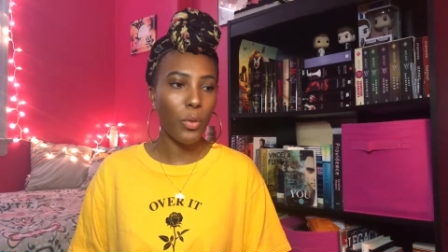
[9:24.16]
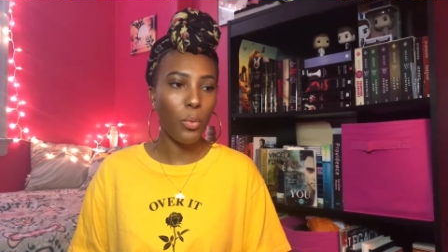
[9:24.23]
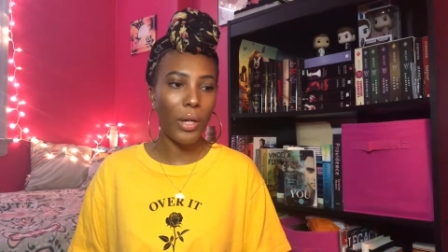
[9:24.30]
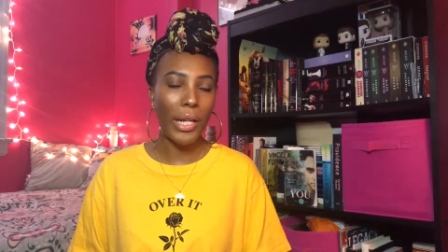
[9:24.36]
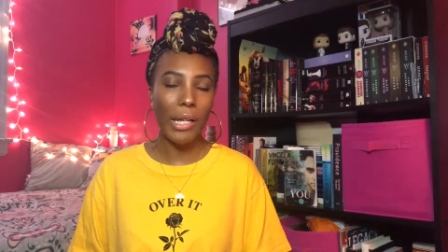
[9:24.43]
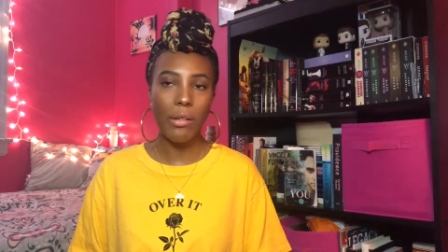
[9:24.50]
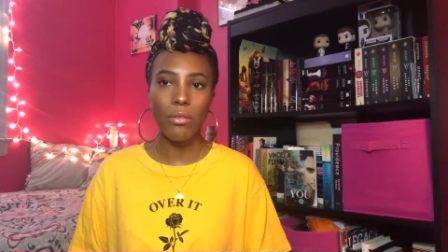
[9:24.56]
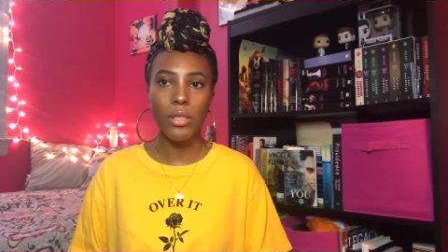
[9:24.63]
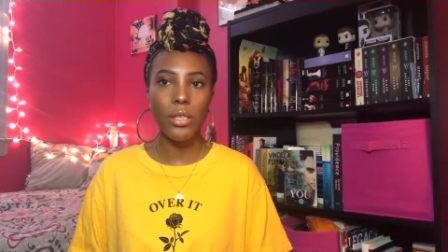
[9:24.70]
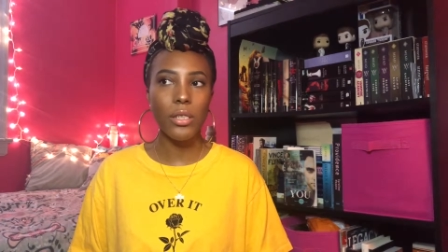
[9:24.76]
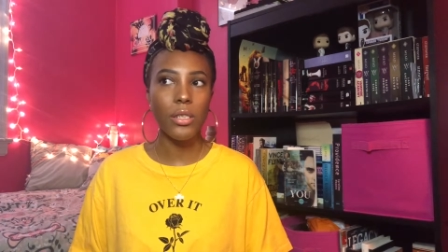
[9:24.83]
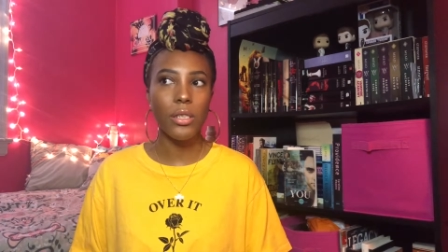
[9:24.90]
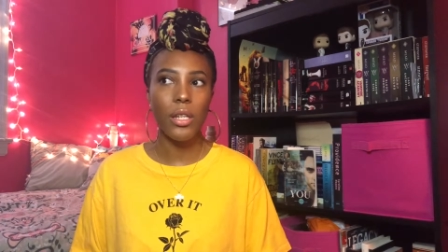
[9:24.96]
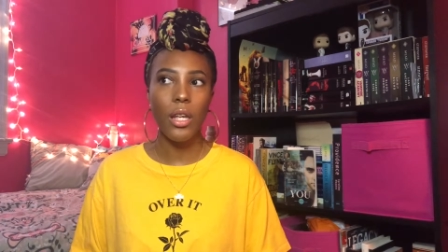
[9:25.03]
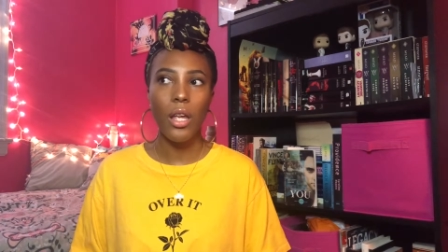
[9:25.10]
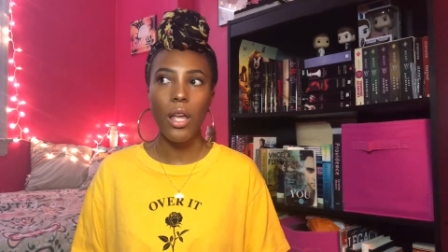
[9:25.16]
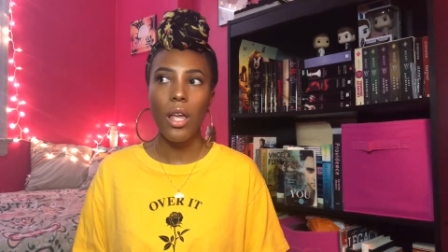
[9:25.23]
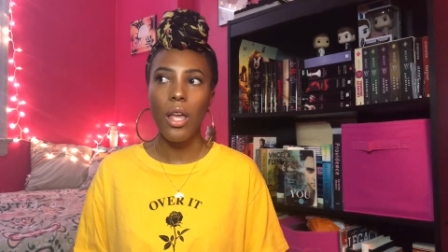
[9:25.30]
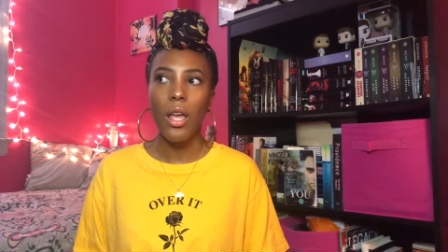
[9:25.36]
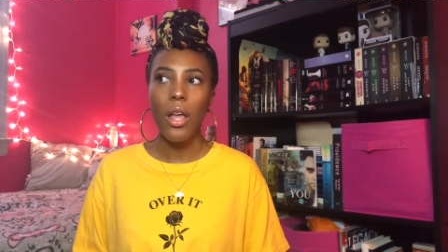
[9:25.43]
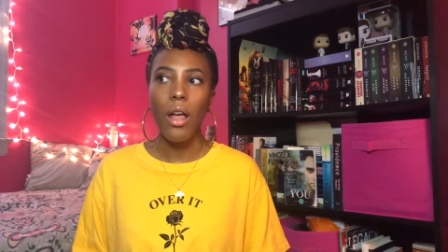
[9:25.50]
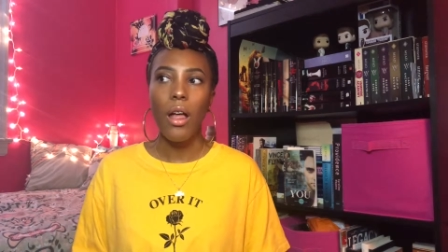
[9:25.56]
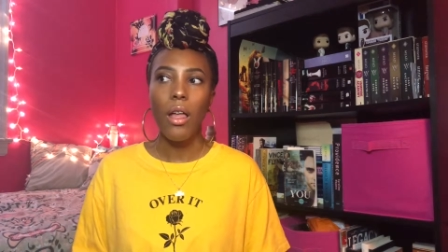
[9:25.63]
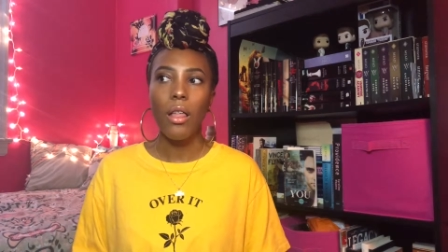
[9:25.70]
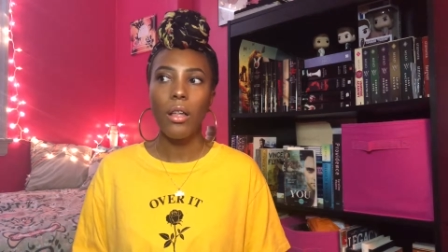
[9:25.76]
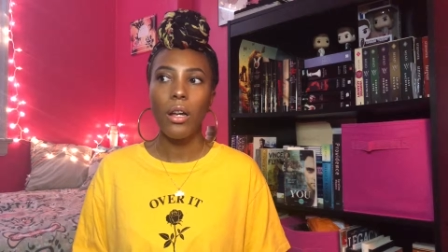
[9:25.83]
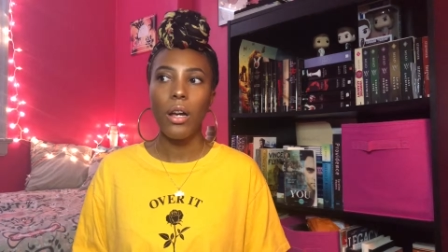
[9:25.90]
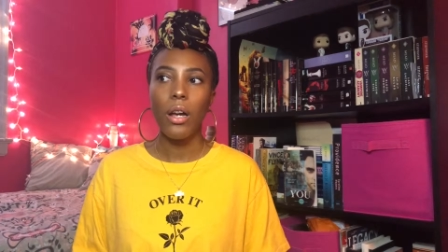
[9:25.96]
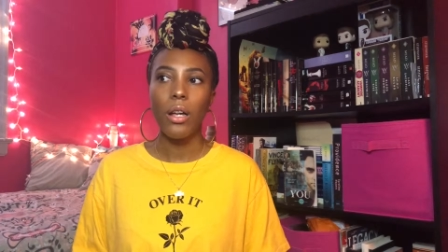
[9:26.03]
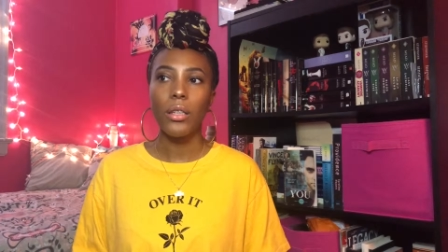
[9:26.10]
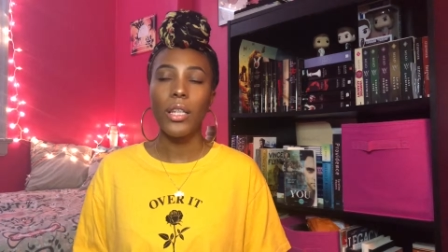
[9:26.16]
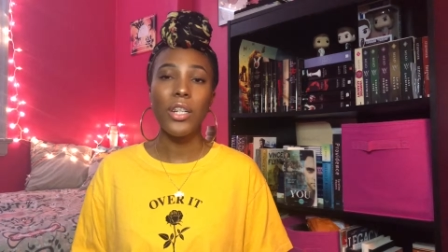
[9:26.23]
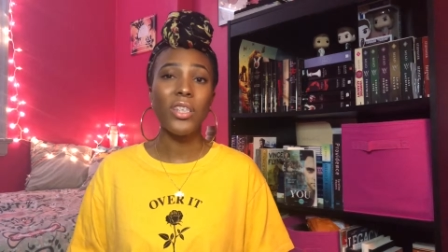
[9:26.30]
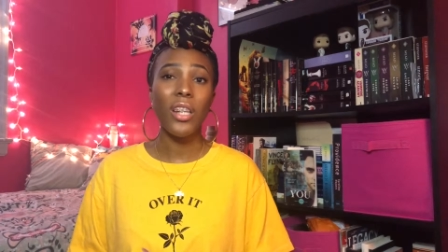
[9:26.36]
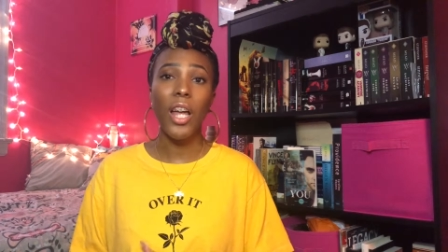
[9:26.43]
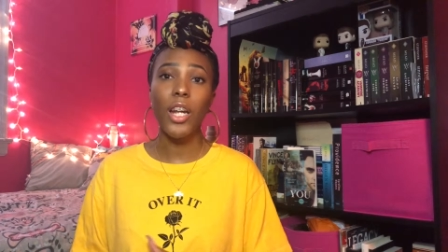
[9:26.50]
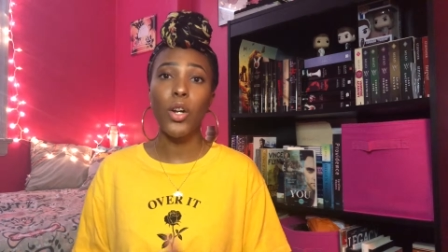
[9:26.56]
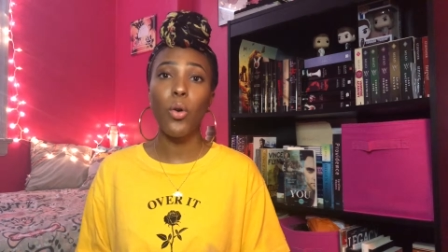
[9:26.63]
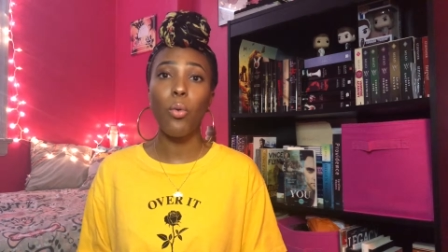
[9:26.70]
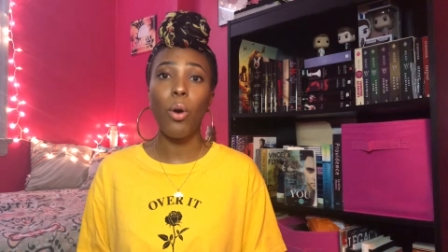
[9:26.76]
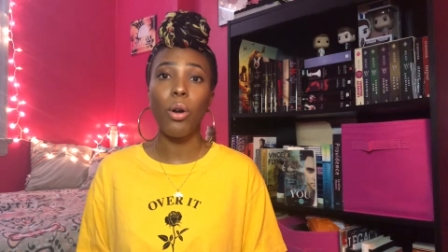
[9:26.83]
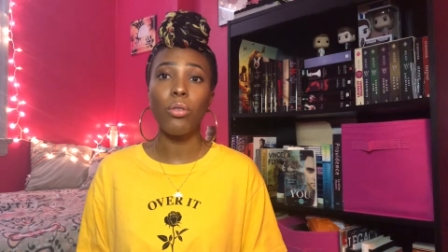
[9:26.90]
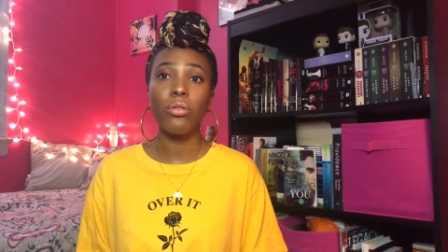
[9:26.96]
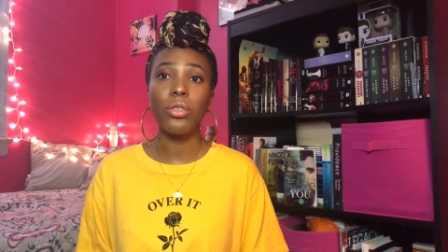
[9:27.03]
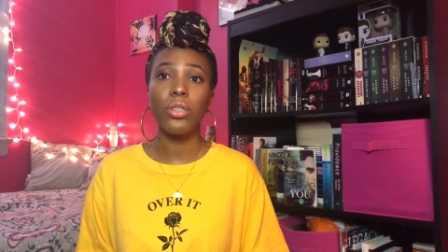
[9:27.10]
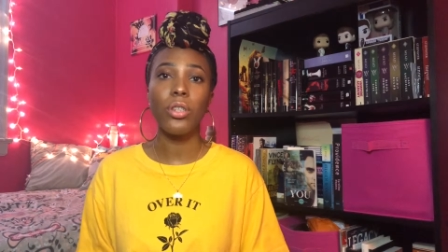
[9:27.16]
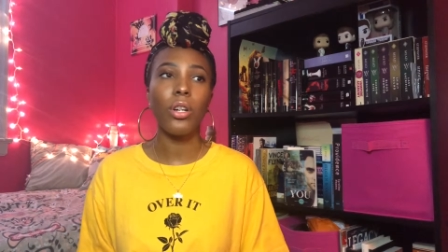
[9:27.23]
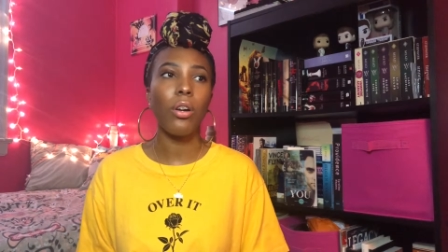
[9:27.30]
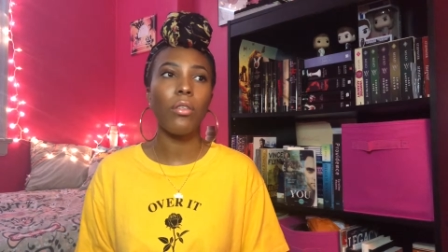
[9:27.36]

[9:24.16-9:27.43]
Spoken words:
What else? There's a lot of quotes.